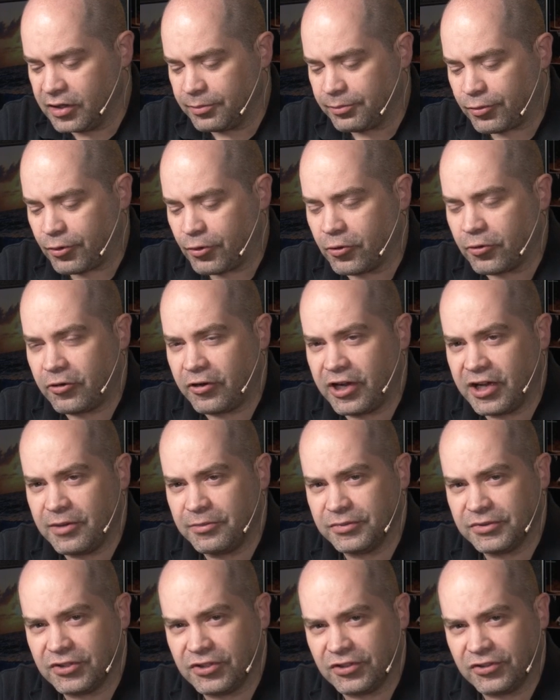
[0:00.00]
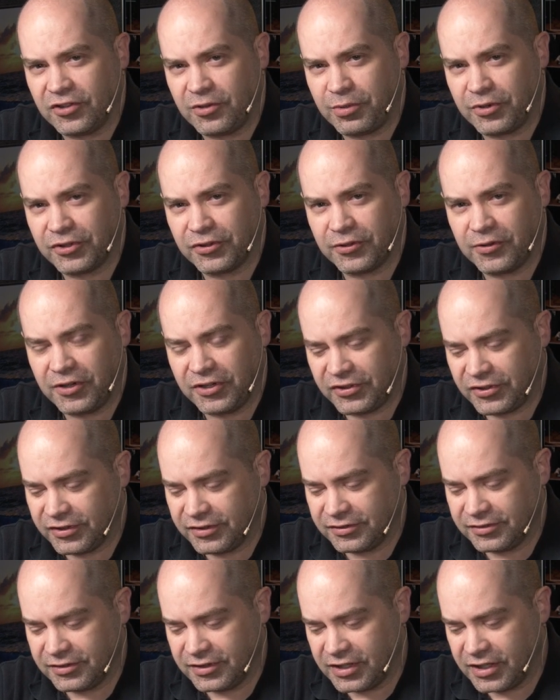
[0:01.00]
program to SuperSource,
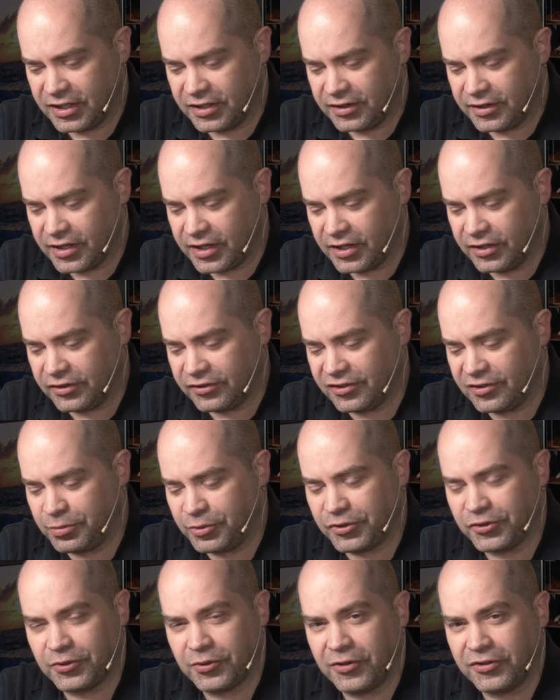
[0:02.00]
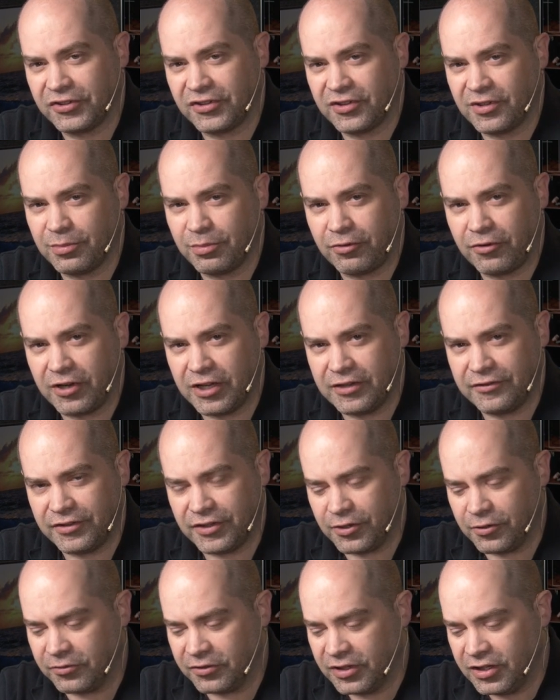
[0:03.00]
and then SuperSource to
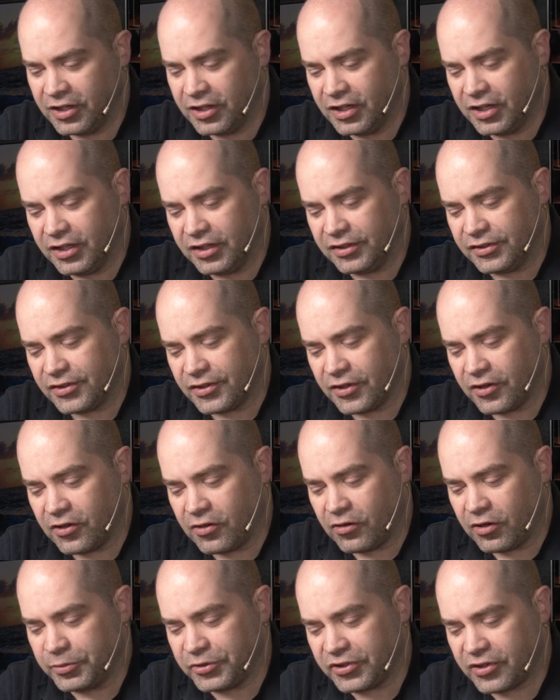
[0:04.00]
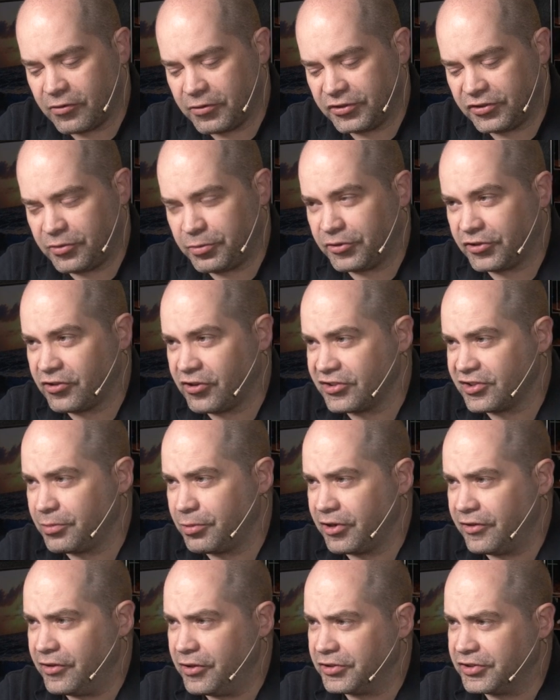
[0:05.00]
preview. So let me start with SuperSource to
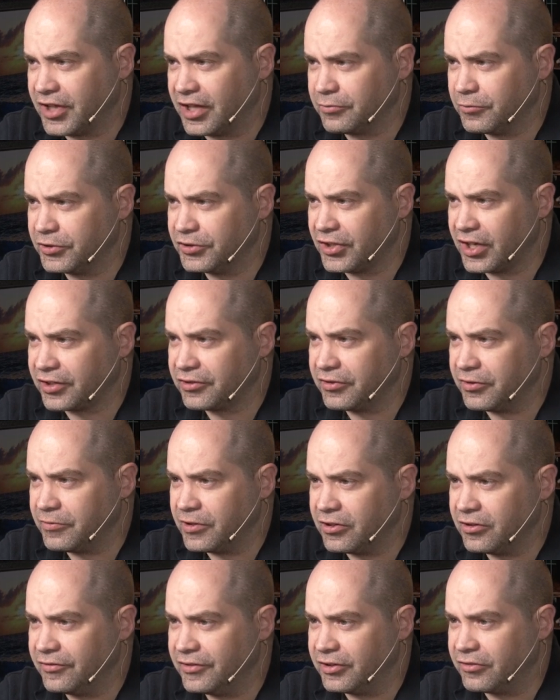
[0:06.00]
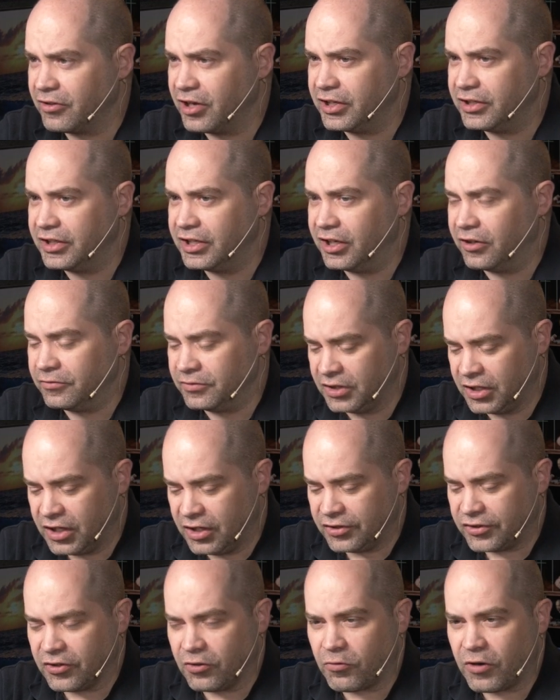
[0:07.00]
preview, because that one's actually relevant right now.
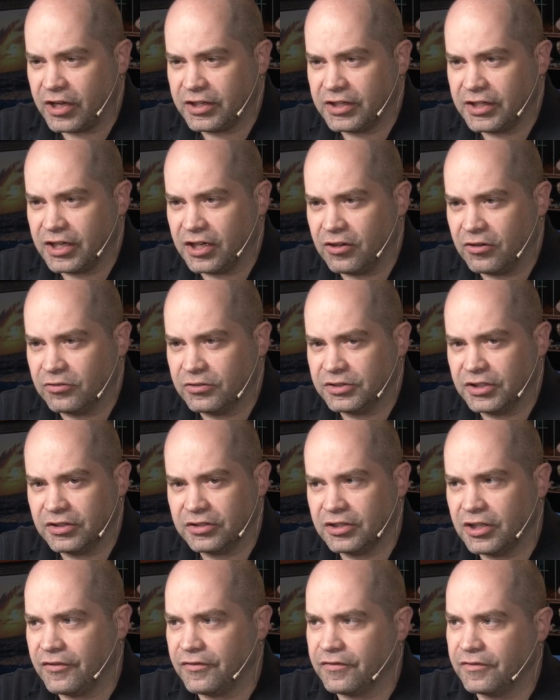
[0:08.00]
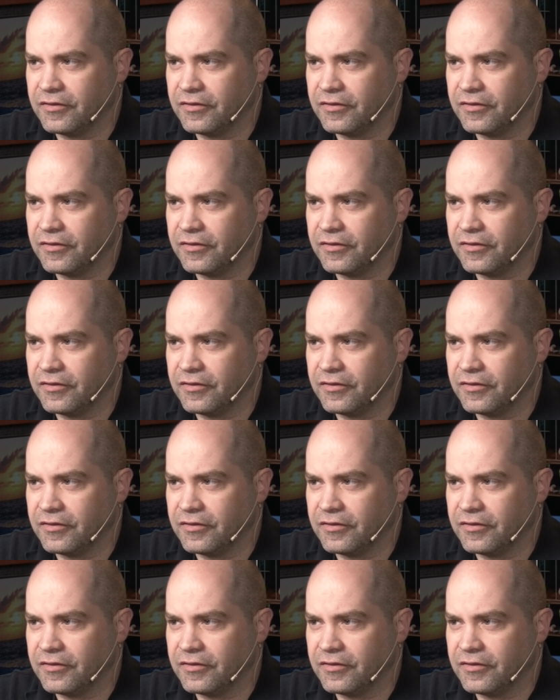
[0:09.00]
So right now, if